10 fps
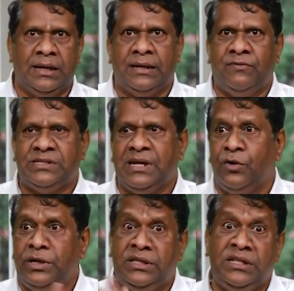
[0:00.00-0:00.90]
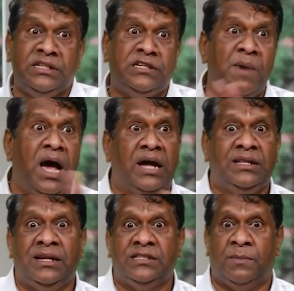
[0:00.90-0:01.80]
Like we say, no, idi nijama,
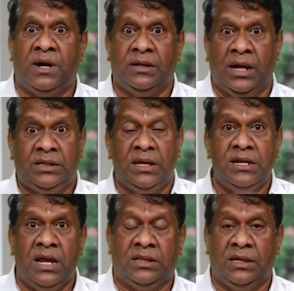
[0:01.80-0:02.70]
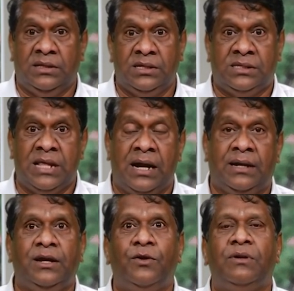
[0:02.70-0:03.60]
adi nijama. Neti, this,
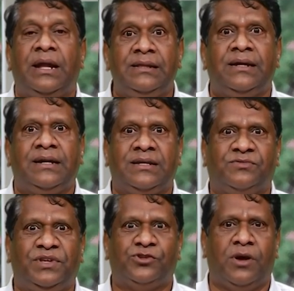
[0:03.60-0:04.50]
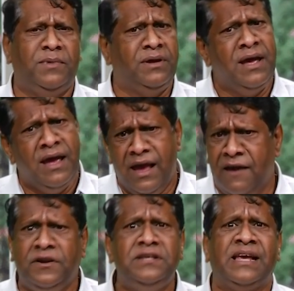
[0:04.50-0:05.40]
that. Like that it is with Swami.
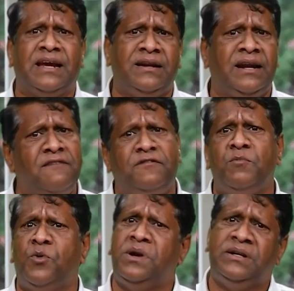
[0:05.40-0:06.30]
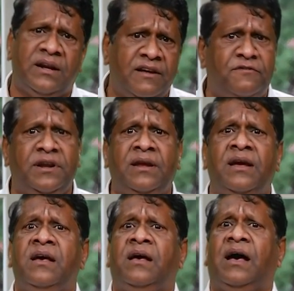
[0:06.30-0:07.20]
Every second and every moment and every
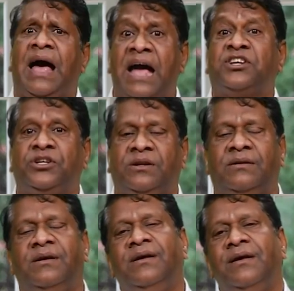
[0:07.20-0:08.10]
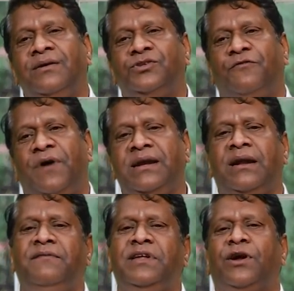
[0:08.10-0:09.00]
action. So
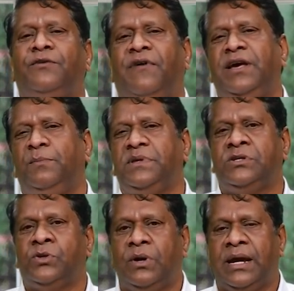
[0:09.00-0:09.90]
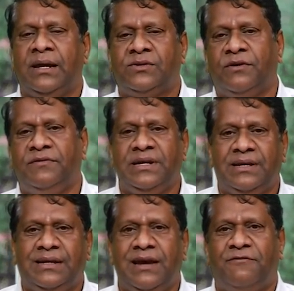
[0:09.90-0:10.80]
finally we thought 5 rupees is okay. So we
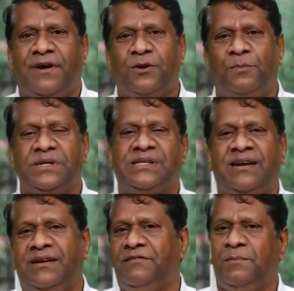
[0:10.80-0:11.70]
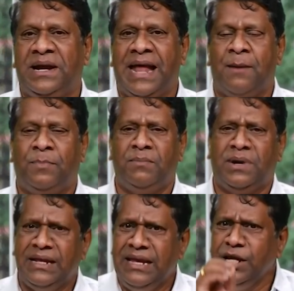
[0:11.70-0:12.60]
gave 5 rupees and we made happy.
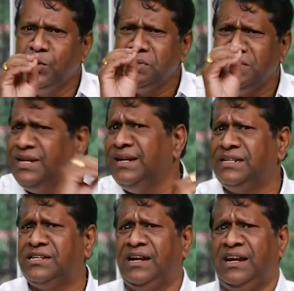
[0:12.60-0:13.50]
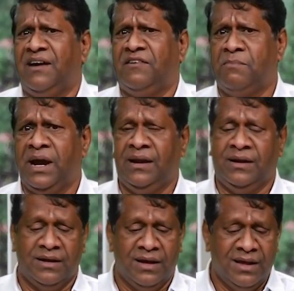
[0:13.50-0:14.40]
But inquisitive nature in our mind.